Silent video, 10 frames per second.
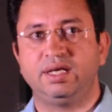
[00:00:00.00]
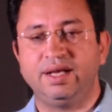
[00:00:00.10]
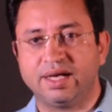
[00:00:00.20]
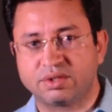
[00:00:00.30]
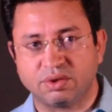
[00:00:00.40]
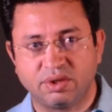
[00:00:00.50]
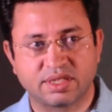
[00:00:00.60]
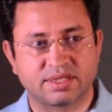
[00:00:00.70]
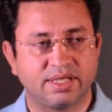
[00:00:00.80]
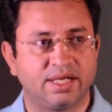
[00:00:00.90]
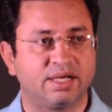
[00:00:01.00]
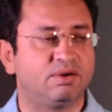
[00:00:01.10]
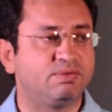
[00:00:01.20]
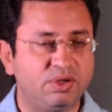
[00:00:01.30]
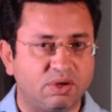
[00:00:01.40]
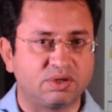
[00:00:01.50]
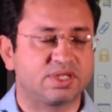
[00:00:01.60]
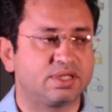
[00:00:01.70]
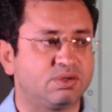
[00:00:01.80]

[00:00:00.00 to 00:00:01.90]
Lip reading: electronics thing, or we don't